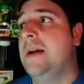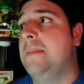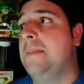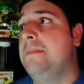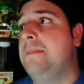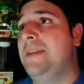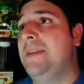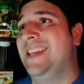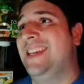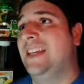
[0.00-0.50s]

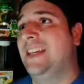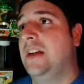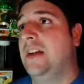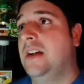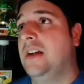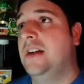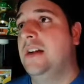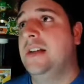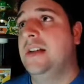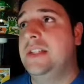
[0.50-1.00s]

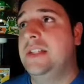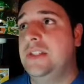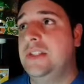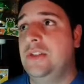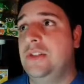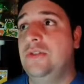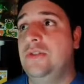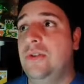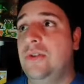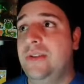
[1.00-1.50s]
because
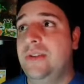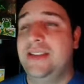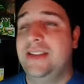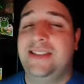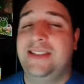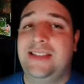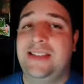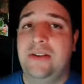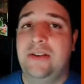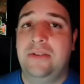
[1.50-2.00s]
you don't
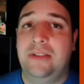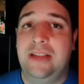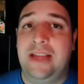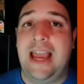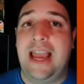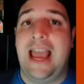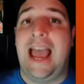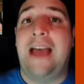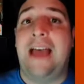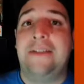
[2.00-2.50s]
necessarily
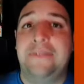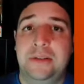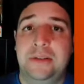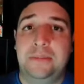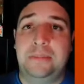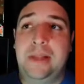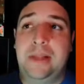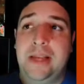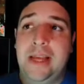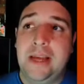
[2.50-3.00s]
have to
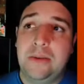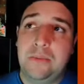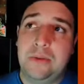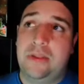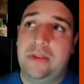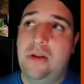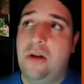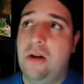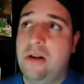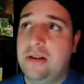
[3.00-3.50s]
play it
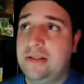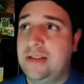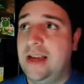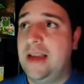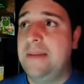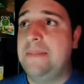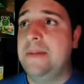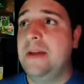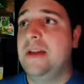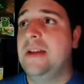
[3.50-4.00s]
with the
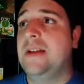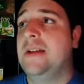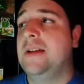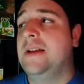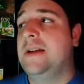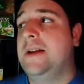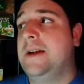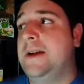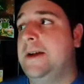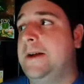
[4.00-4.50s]
archetype
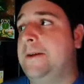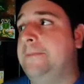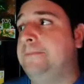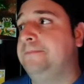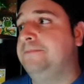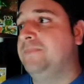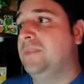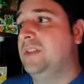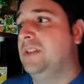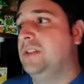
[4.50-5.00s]

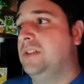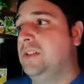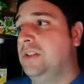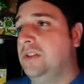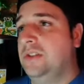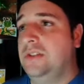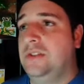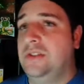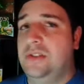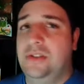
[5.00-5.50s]

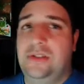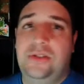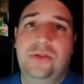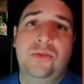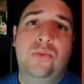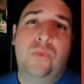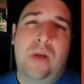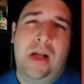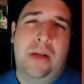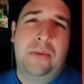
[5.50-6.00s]
to
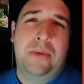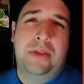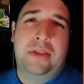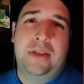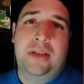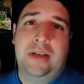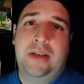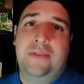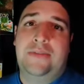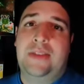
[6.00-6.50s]
do well
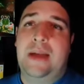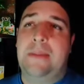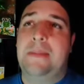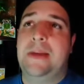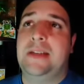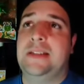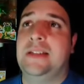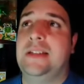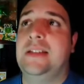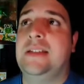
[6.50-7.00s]
with it, if that
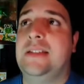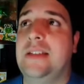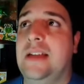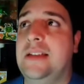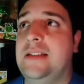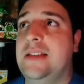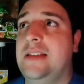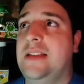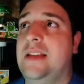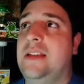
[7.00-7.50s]
makes any
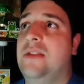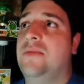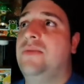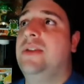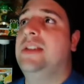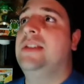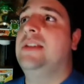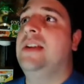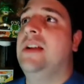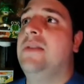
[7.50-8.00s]
sense. And then the
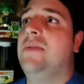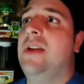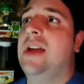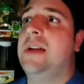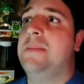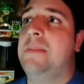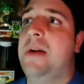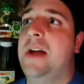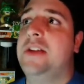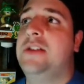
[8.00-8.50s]
reason I
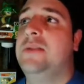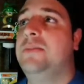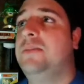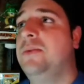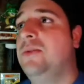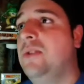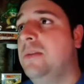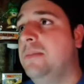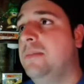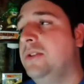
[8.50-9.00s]
rank Majin
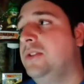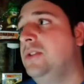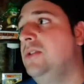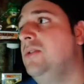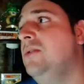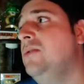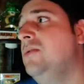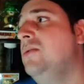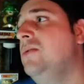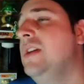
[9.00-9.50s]
Buu number
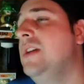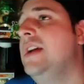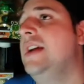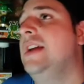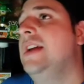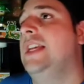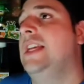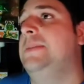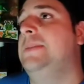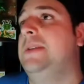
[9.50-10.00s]
2
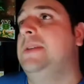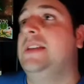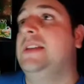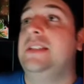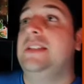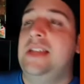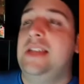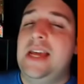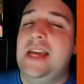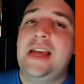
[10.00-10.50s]
is
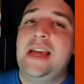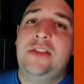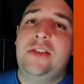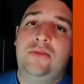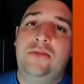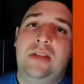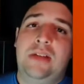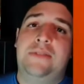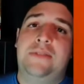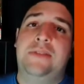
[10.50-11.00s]
because,
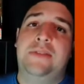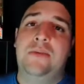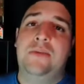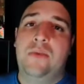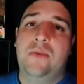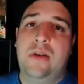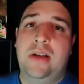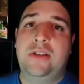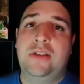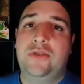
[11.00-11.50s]
you definitely
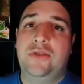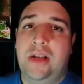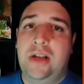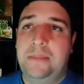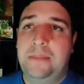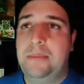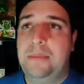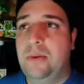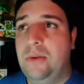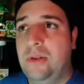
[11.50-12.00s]
want to try
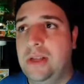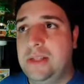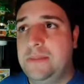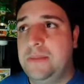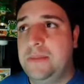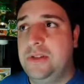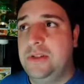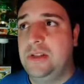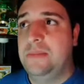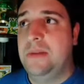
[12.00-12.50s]
to pull as
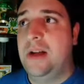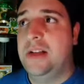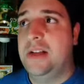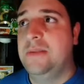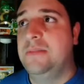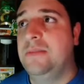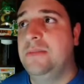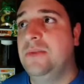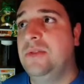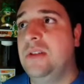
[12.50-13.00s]
much of the
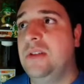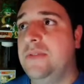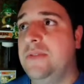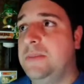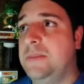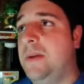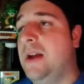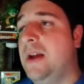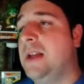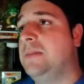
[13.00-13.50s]
Majin Buu stuff
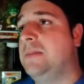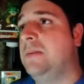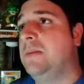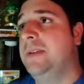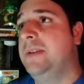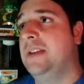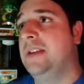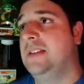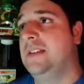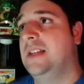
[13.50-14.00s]
as possible
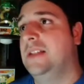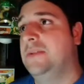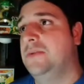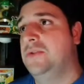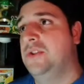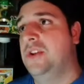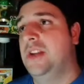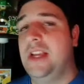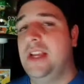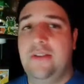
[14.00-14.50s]
because that's where
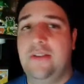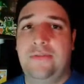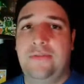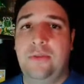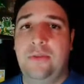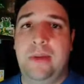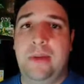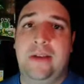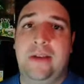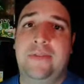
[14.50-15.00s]
you're going to get your
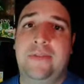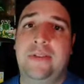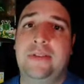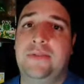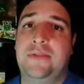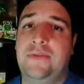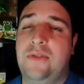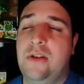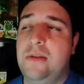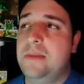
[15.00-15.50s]
full
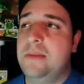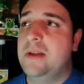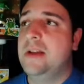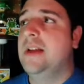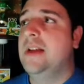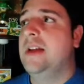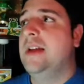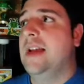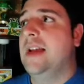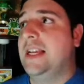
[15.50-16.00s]
benefits from,
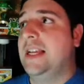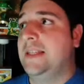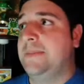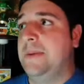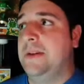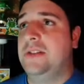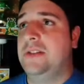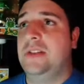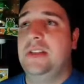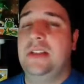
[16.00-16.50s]

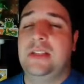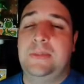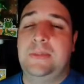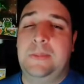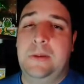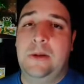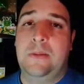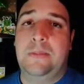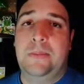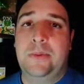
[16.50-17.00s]
especially the
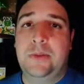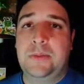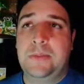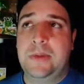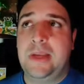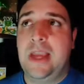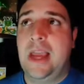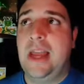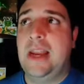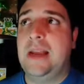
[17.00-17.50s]
Spirit Boost
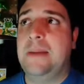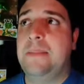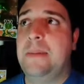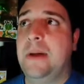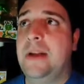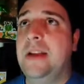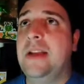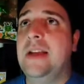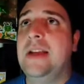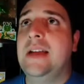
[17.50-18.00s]
mechanic.
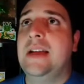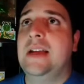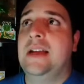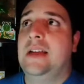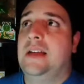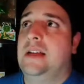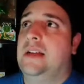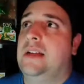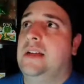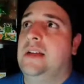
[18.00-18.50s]
But
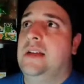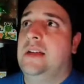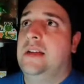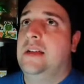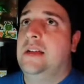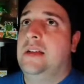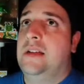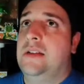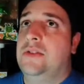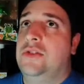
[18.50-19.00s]

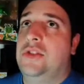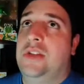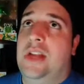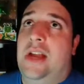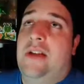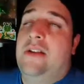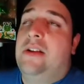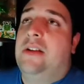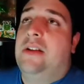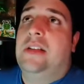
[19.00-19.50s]

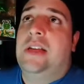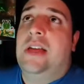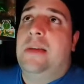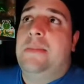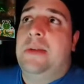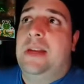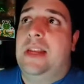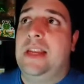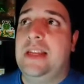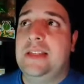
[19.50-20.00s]
generically, I
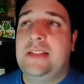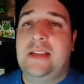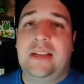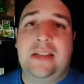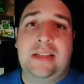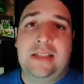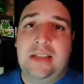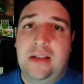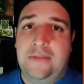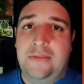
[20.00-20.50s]
mean, he's going
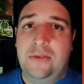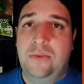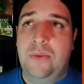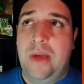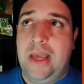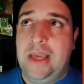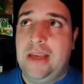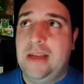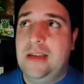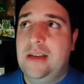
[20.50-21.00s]
to
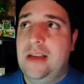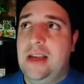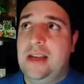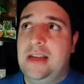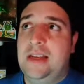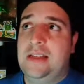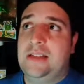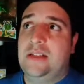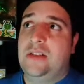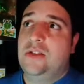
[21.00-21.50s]
self-awaken
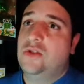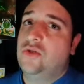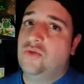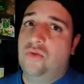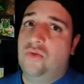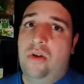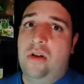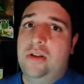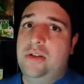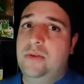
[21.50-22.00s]
and he's going to
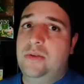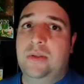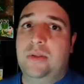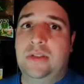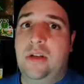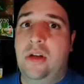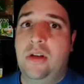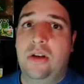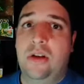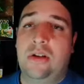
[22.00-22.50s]
draw you a
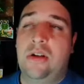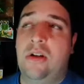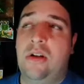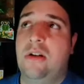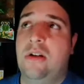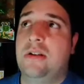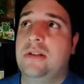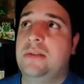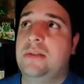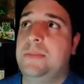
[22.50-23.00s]
ton of
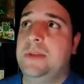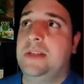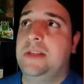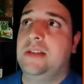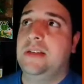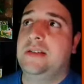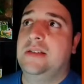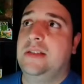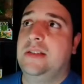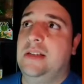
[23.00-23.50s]
cards
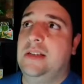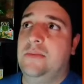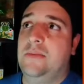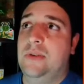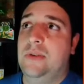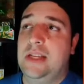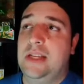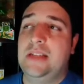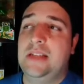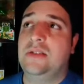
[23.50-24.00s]
because
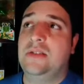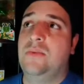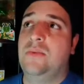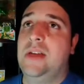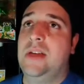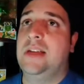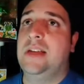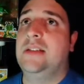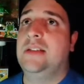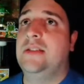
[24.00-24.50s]
when he
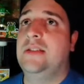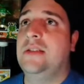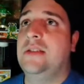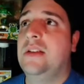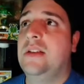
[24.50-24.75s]
swings,